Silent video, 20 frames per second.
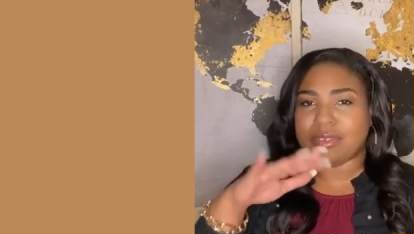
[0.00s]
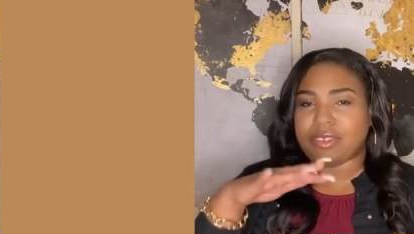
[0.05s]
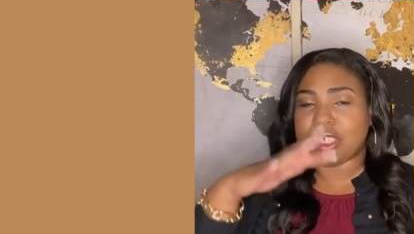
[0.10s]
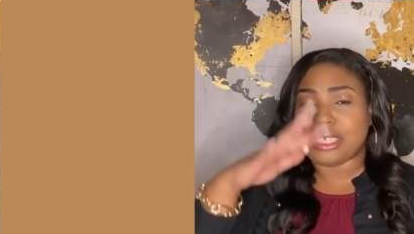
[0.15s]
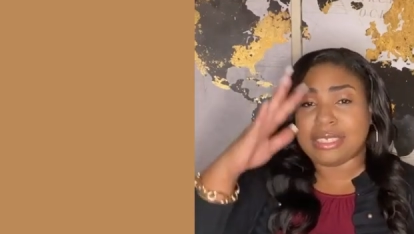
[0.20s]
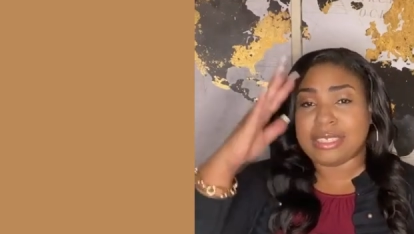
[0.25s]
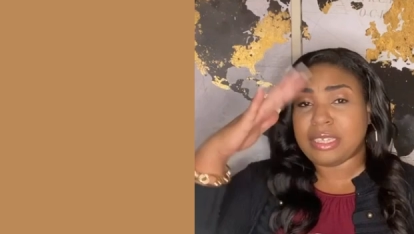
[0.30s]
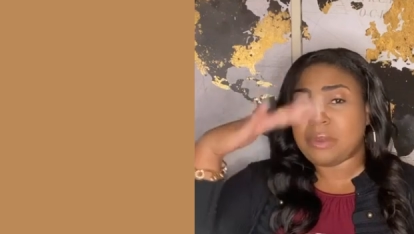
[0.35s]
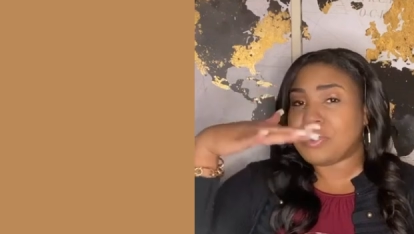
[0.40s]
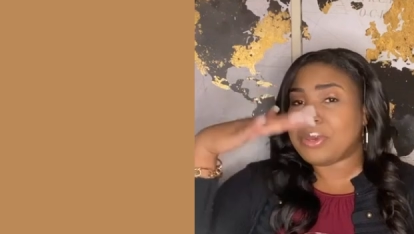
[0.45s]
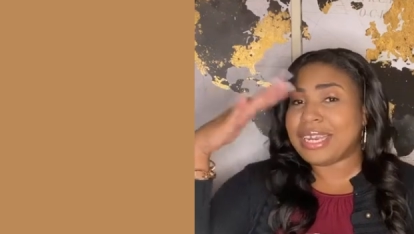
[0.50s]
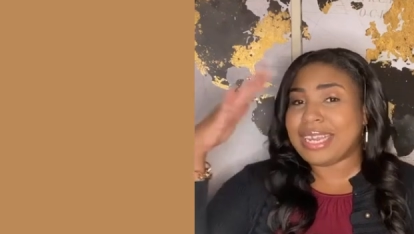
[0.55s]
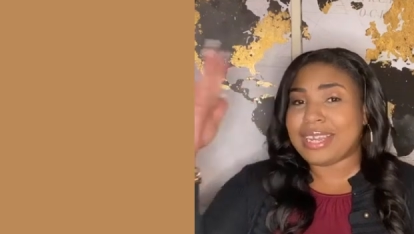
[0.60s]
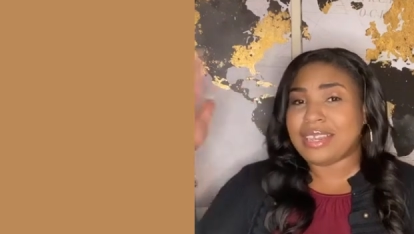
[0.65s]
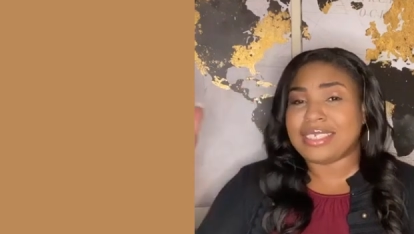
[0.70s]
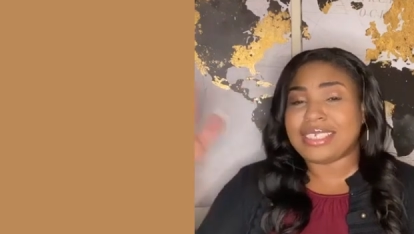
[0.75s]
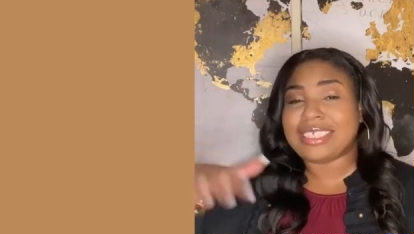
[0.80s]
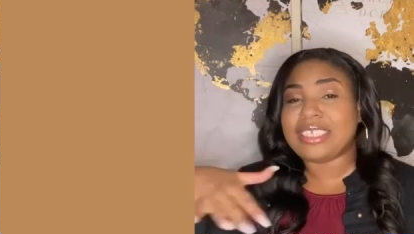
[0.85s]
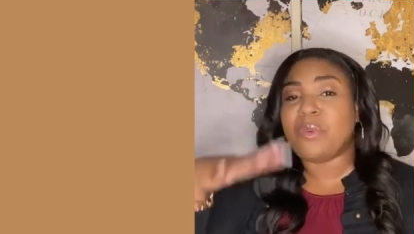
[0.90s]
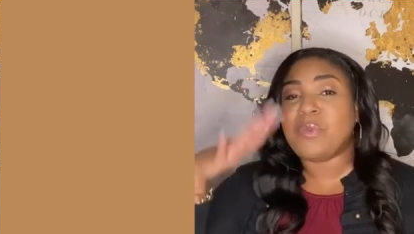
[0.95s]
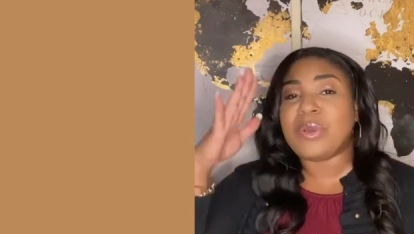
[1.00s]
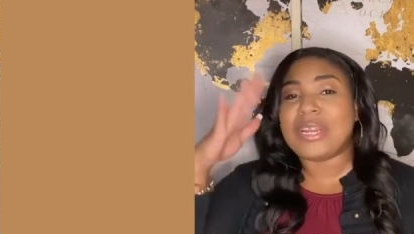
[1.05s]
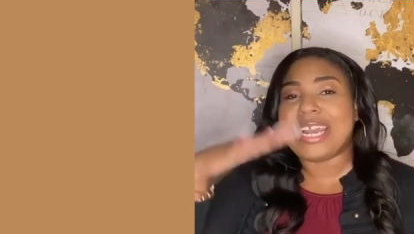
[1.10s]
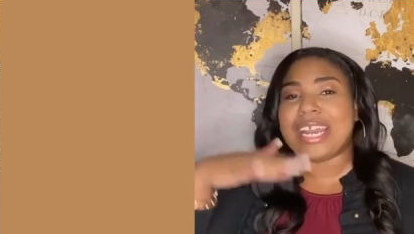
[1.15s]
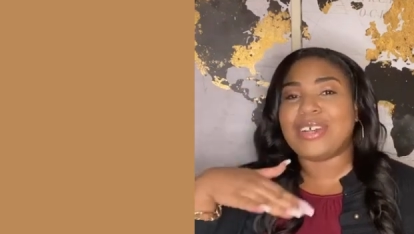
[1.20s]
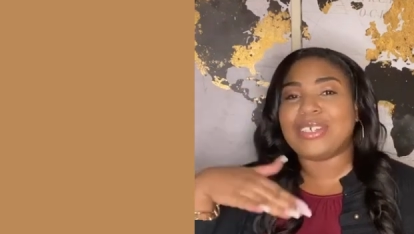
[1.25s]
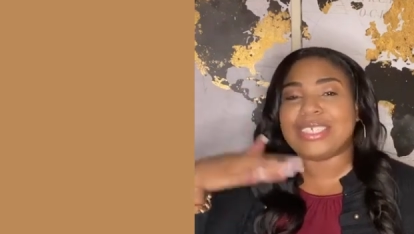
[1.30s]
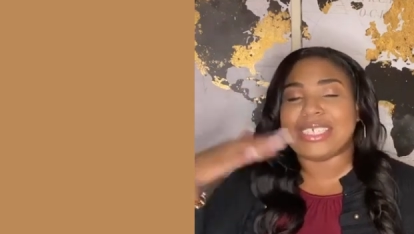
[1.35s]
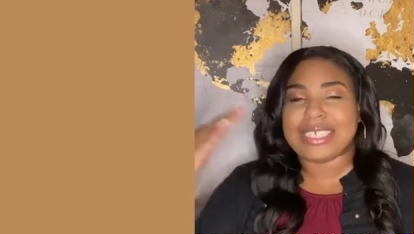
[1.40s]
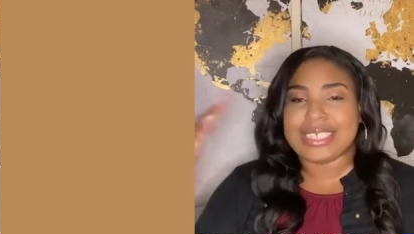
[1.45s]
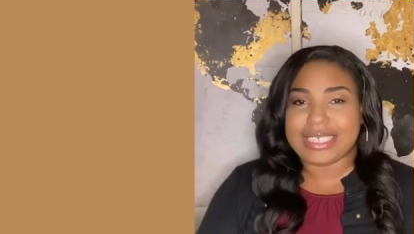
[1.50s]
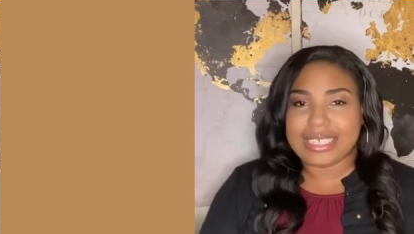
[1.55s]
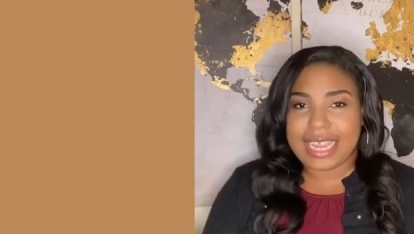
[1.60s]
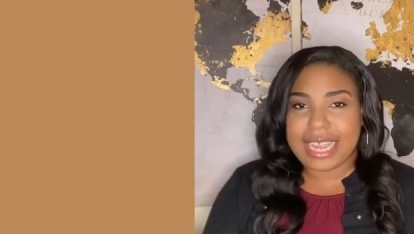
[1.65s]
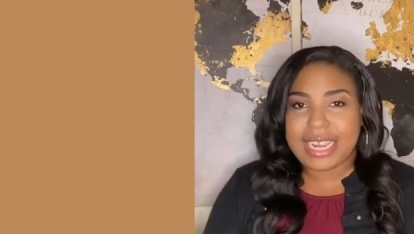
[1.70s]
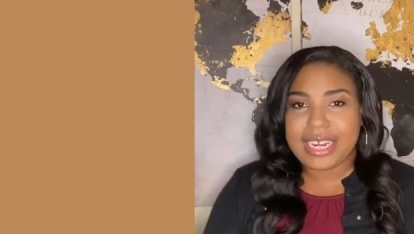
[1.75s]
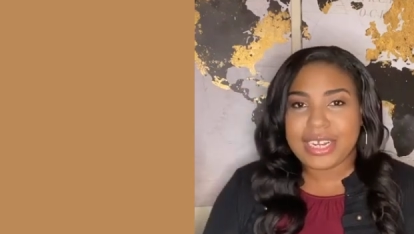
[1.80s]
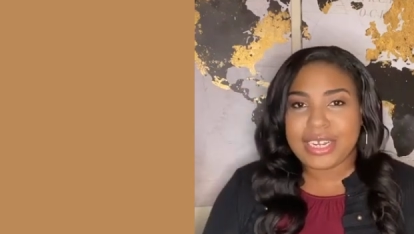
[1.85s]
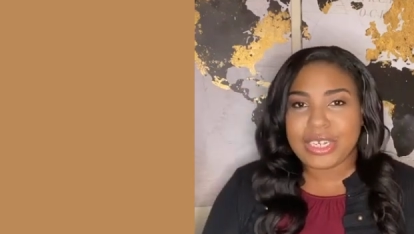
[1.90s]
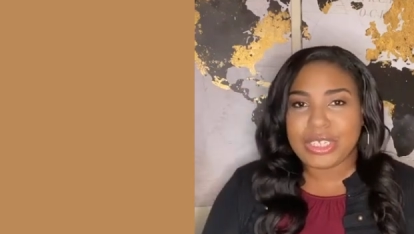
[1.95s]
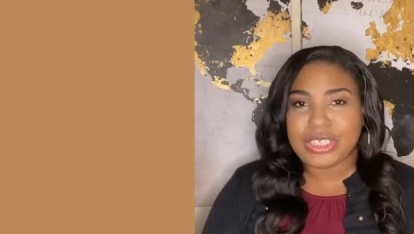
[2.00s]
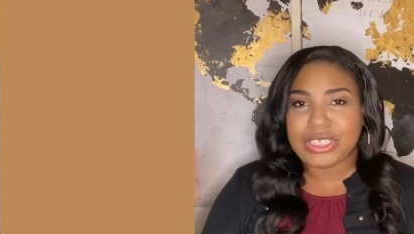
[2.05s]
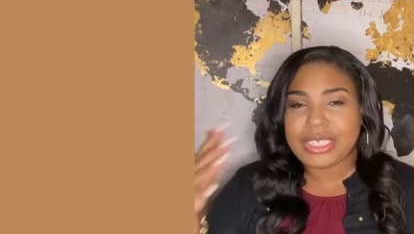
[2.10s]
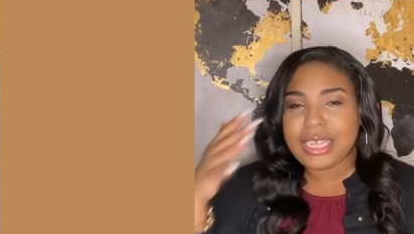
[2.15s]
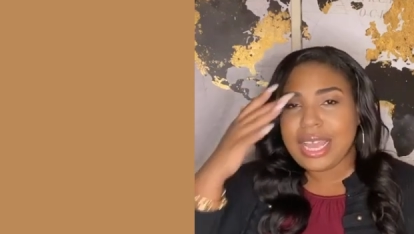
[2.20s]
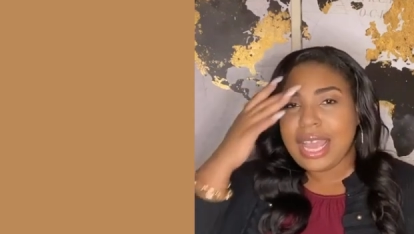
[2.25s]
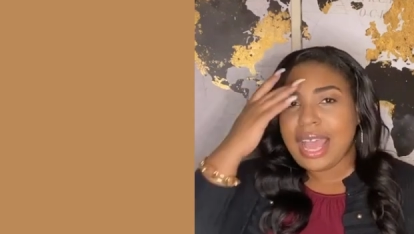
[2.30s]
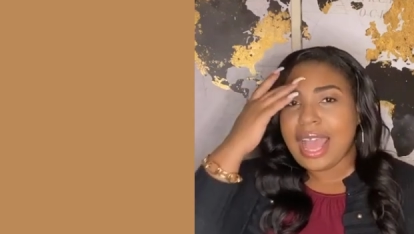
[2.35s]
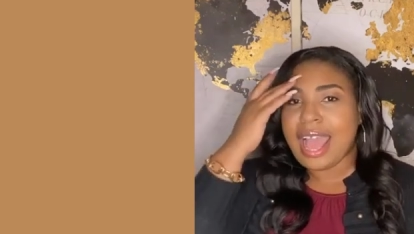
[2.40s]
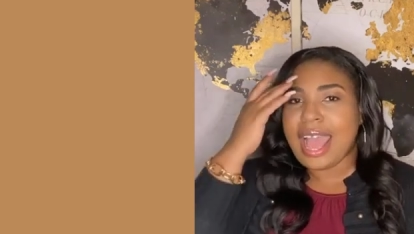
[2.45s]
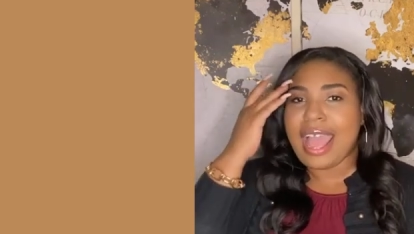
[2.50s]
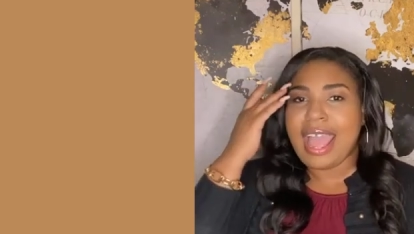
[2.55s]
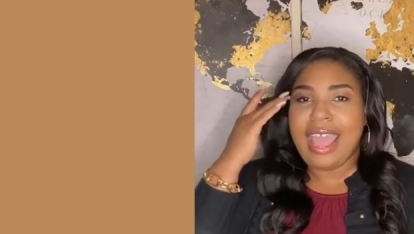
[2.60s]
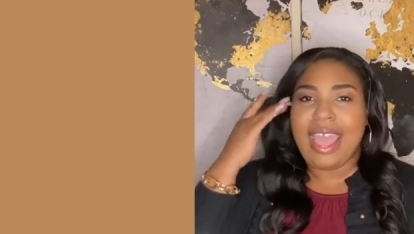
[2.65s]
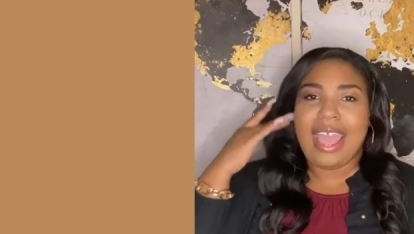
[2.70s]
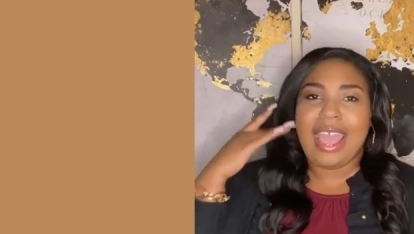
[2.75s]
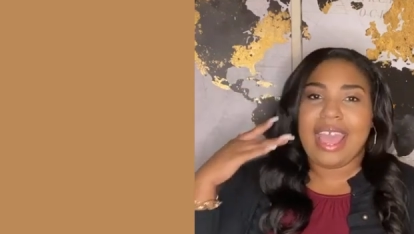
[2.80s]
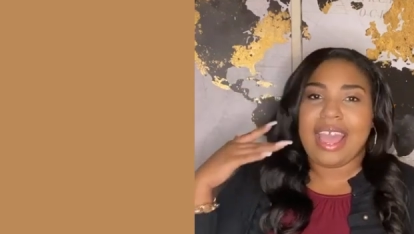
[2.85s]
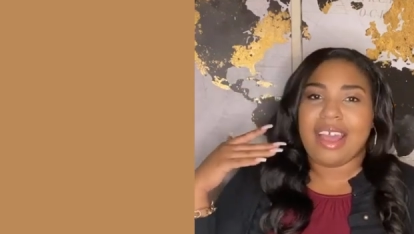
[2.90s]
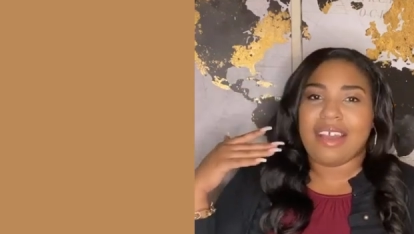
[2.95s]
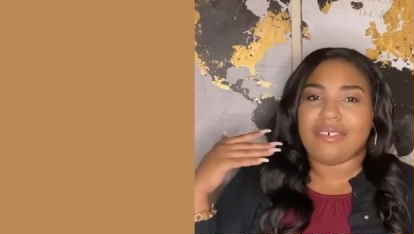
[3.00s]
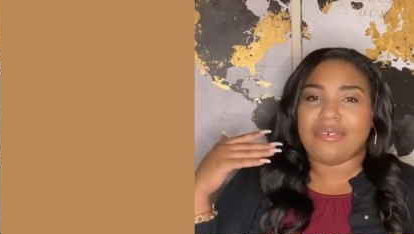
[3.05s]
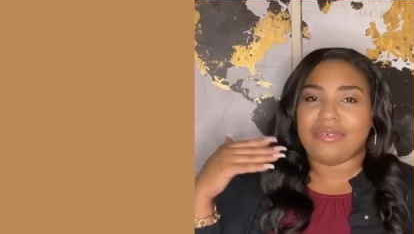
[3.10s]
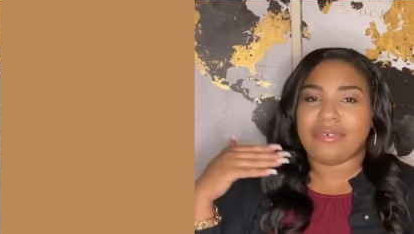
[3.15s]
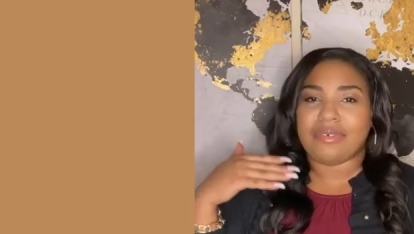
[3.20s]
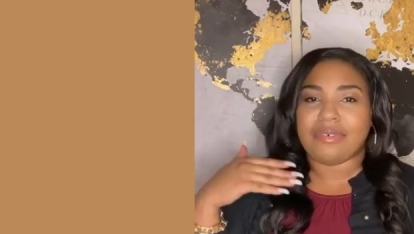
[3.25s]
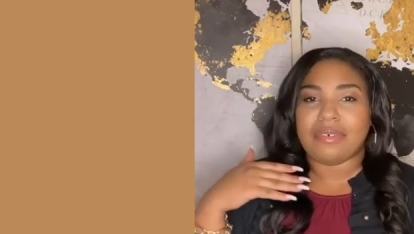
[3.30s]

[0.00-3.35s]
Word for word: to someone someone else's standards i have